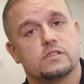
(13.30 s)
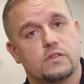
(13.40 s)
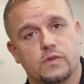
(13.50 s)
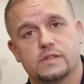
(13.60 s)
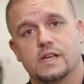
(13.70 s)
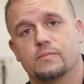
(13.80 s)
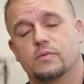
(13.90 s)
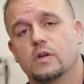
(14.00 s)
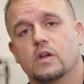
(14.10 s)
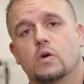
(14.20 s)
So for example,
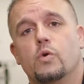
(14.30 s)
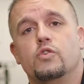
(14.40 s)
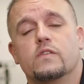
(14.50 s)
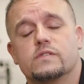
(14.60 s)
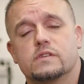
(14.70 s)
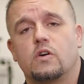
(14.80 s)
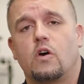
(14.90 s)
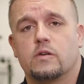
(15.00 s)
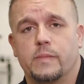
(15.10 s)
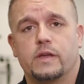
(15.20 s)
when you give us a
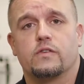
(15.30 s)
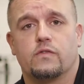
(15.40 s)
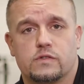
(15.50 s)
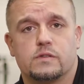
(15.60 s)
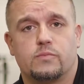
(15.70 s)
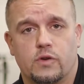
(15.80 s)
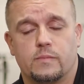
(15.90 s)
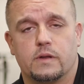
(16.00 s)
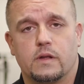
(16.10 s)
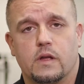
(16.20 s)
call to make your first
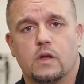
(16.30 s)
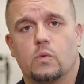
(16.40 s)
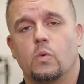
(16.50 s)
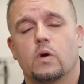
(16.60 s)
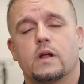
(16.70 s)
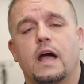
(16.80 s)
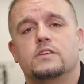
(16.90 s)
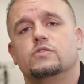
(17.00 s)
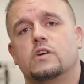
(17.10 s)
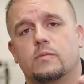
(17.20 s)
appointment, we want to
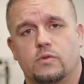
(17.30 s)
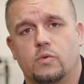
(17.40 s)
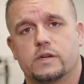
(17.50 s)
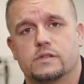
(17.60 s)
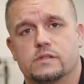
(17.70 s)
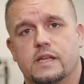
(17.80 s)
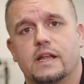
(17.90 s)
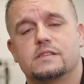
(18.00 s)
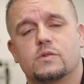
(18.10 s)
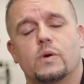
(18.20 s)
ask you a couple questions.
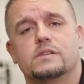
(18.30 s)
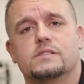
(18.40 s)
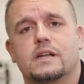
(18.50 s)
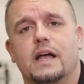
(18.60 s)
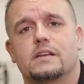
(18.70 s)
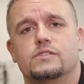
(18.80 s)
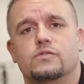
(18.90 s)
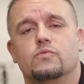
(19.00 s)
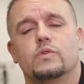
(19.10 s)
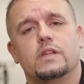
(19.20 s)
That question is going to ask
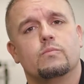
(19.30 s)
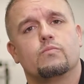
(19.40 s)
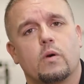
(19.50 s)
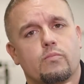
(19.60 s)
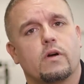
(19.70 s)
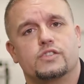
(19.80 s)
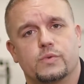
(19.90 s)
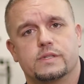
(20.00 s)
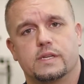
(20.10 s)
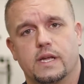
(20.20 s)
you really what brought you
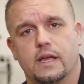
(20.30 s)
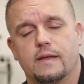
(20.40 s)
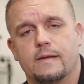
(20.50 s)
in today.